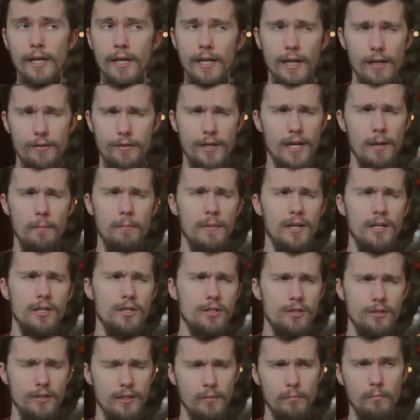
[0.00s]
I think I
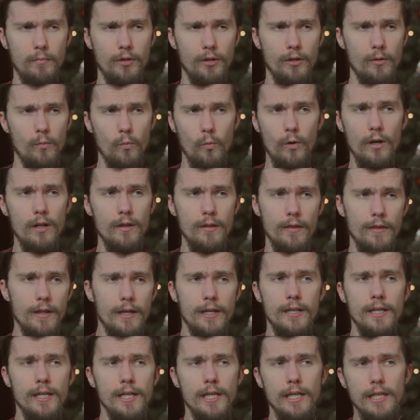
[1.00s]
mentioned in part 1
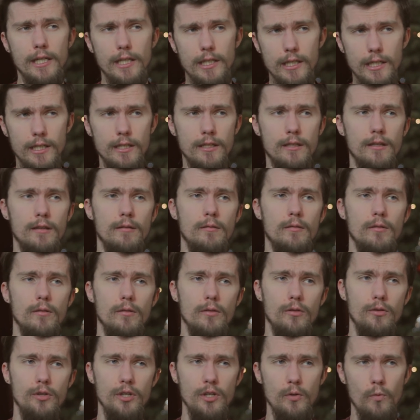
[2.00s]
that
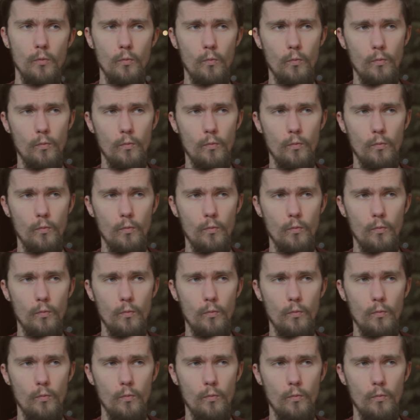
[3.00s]
in the